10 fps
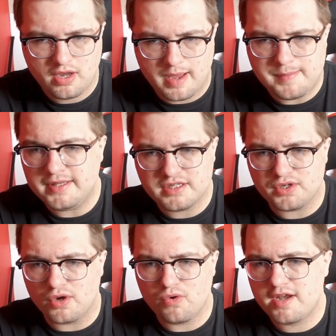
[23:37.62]
I mean, there's
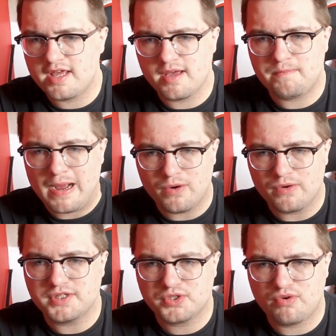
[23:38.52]
already a bout
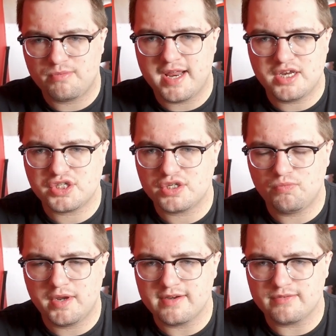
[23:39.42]
of
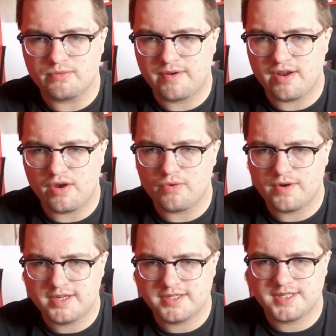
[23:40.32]
discrimination we are
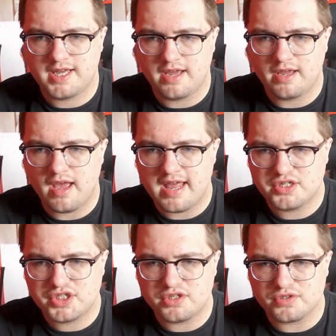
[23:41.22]
already seeing, and
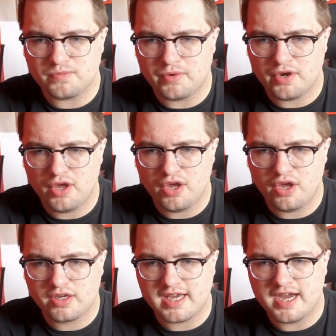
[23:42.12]
she doesn't want
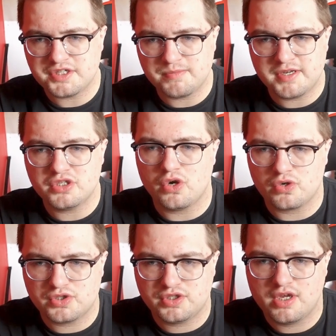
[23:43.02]
her kind to be
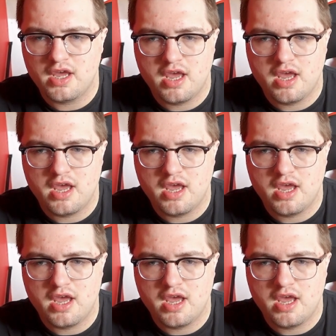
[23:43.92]
doxxed,